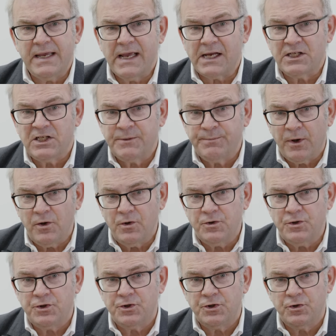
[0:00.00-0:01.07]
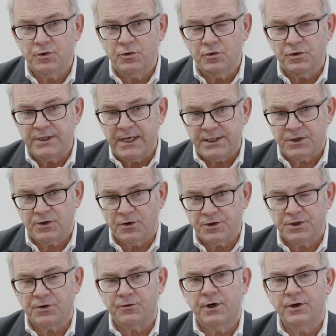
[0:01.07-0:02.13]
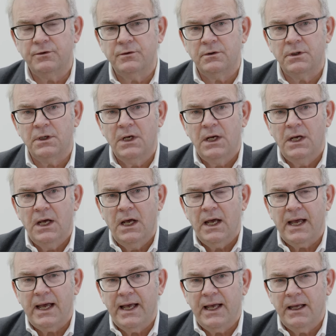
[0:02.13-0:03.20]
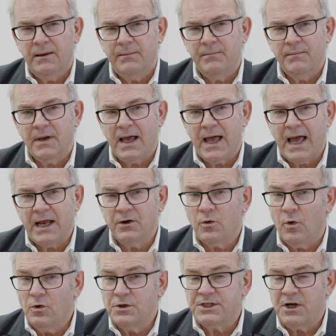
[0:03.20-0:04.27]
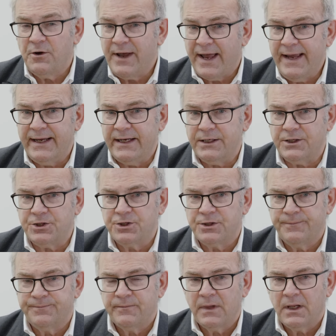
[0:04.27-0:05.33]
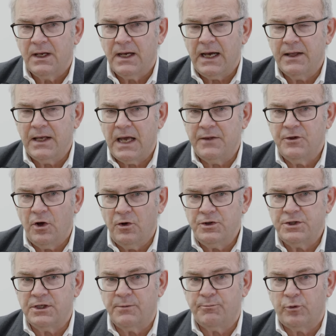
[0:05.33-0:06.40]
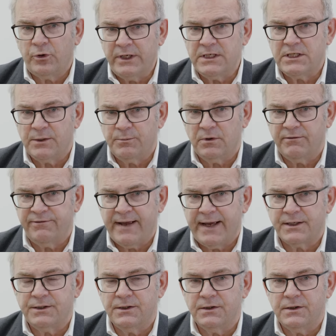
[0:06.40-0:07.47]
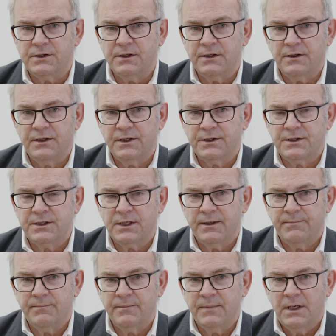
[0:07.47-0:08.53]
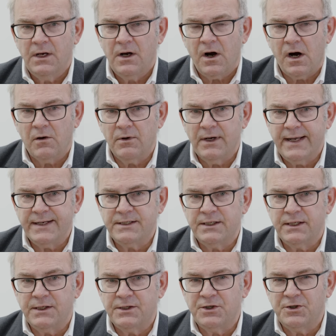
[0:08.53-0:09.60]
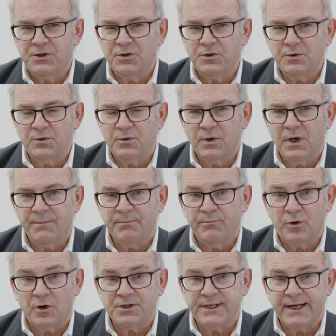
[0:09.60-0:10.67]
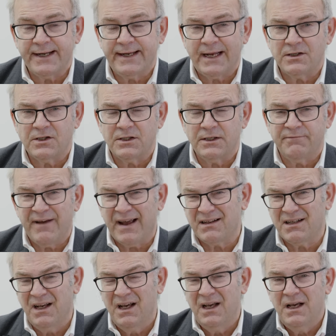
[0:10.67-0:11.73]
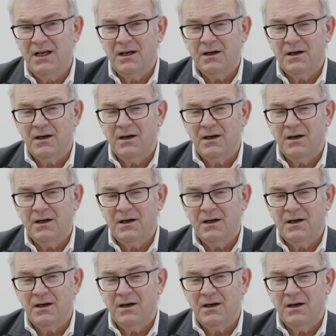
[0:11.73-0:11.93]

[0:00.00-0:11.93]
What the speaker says: being exposed to testosterone, and also age. And those are the principal factors that are related to prostate cancer. In fact,